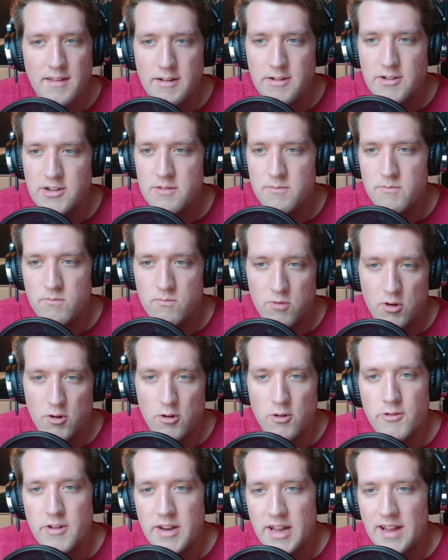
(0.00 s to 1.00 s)
which
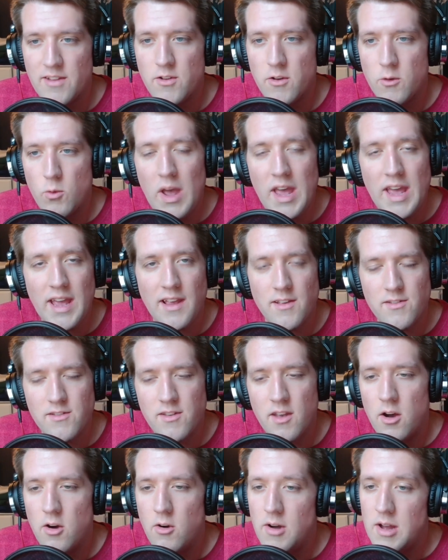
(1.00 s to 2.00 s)
recruiting is a way.
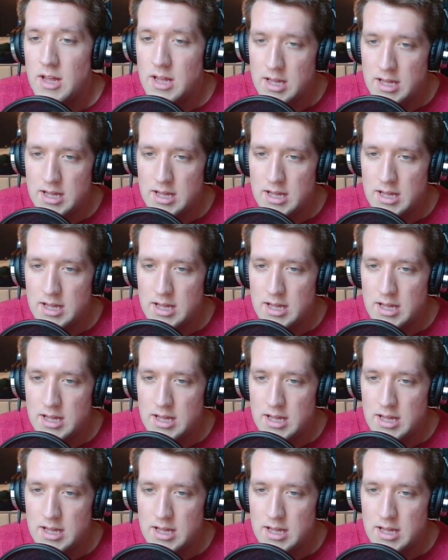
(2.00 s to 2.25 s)
So,